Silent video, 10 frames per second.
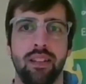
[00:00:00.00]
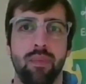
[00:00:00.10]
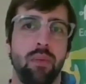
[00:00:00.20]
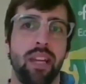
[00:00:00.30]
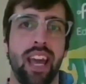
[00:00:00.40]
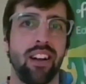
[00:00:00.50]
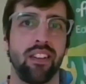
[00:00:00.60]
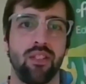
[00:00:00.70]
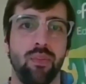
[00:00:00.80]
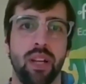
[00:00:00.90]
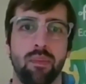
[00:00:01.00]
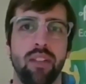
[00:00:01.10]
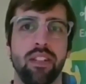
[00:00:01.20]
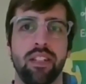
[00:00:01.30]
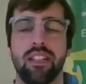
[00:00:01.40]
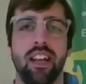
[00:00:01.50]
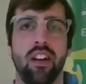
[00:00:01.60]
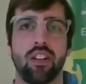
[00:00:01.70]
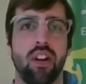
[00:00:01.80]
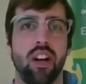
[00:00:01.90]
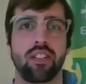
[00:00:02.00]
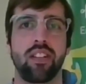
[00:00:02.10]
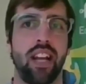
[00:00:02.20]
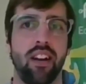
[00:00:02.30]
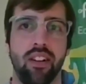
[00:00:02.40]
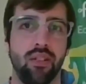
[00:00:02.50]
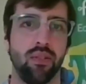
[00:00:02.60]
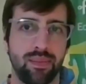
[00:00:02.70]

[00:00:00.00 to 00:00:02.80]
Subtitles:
maybe Canada's too big, but even just say all across Ontario?